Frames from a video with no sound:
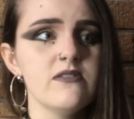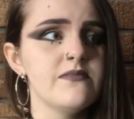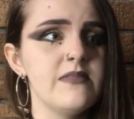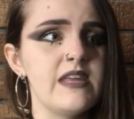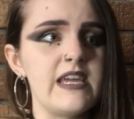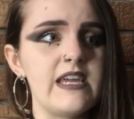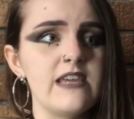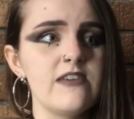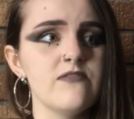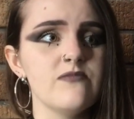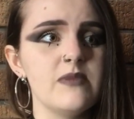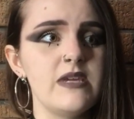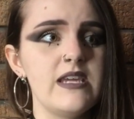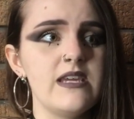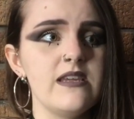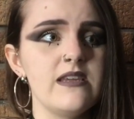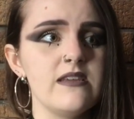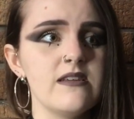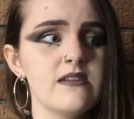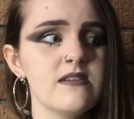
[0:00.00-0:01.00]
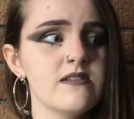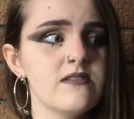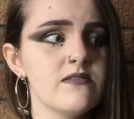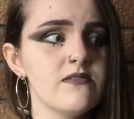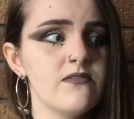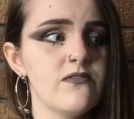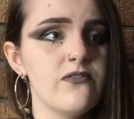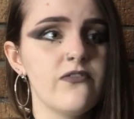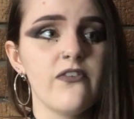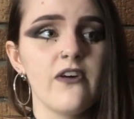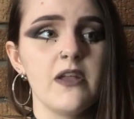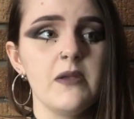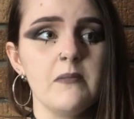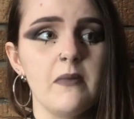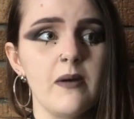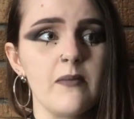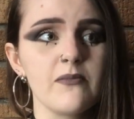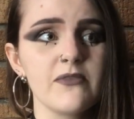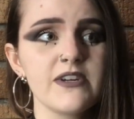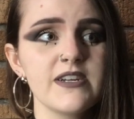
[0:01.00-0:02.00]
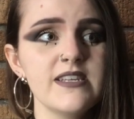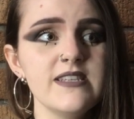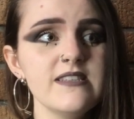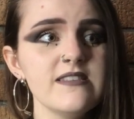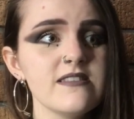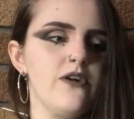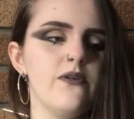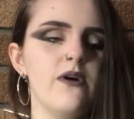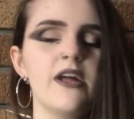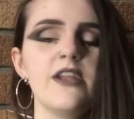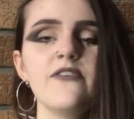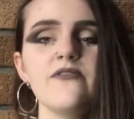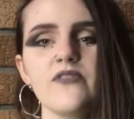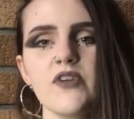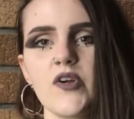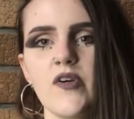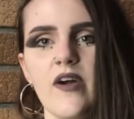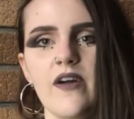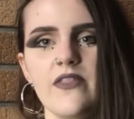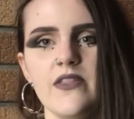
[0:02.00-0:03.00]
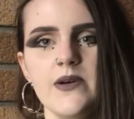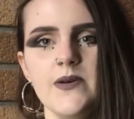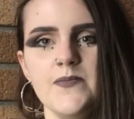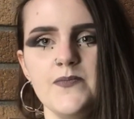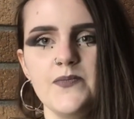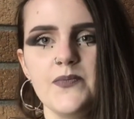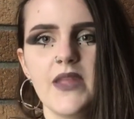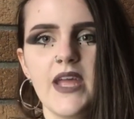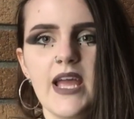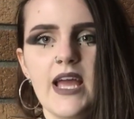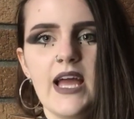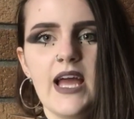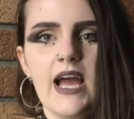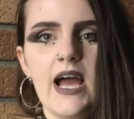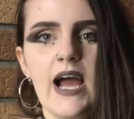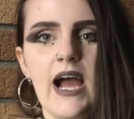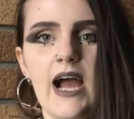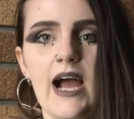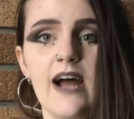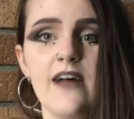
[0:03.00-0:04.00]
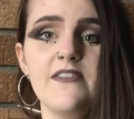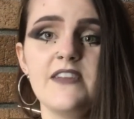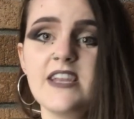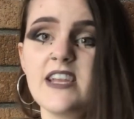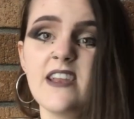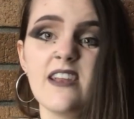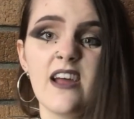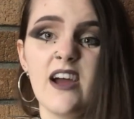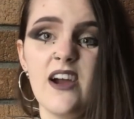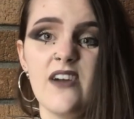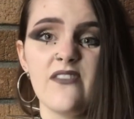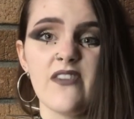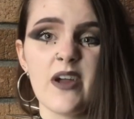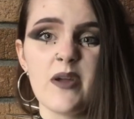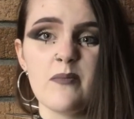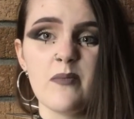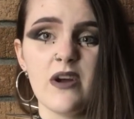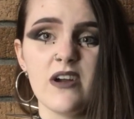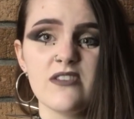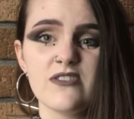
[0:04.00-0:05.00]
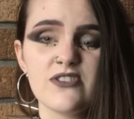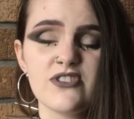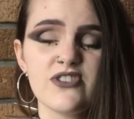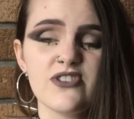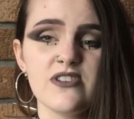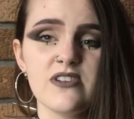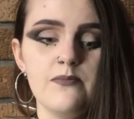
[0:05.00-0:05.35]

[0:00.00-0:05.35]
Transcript: They give me fun memories. I don't regret them, and they didn't hurt very much.